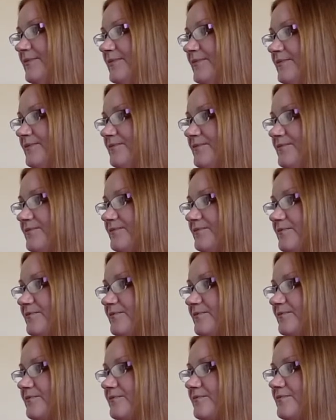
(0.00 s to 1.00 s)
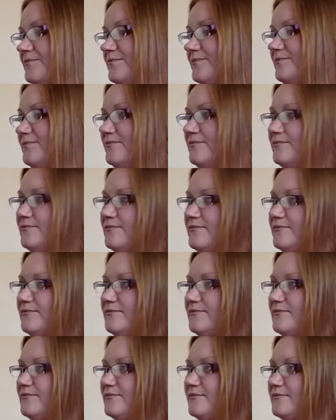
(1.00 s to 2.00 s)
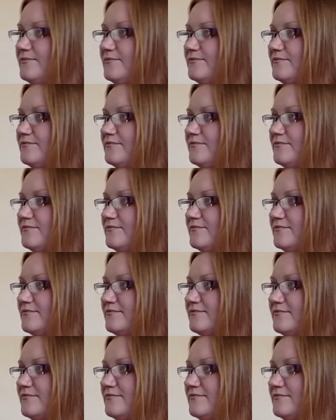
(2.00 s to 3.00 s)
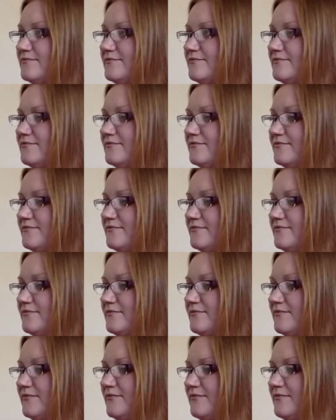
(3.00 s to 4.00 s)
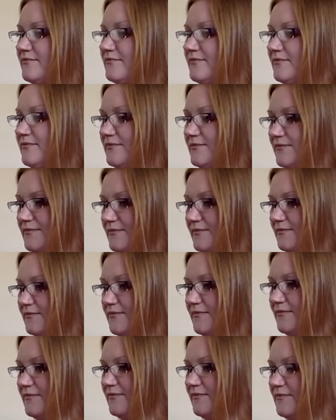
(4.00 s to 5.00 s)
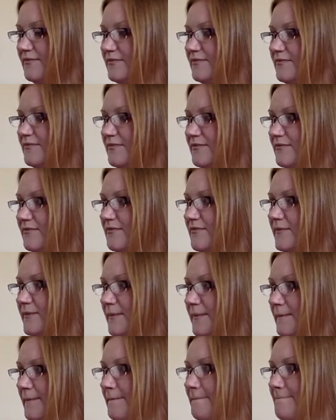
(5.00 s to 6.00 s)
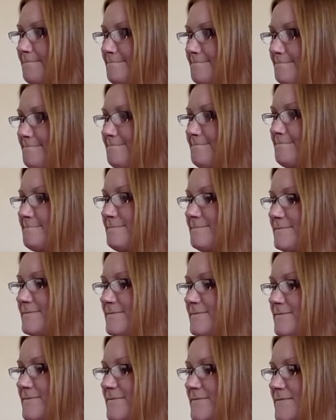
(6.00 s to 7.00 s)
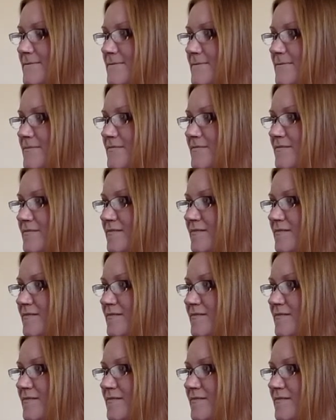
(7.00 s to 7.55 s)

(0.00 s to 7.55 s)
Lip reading: This person isn't speaking.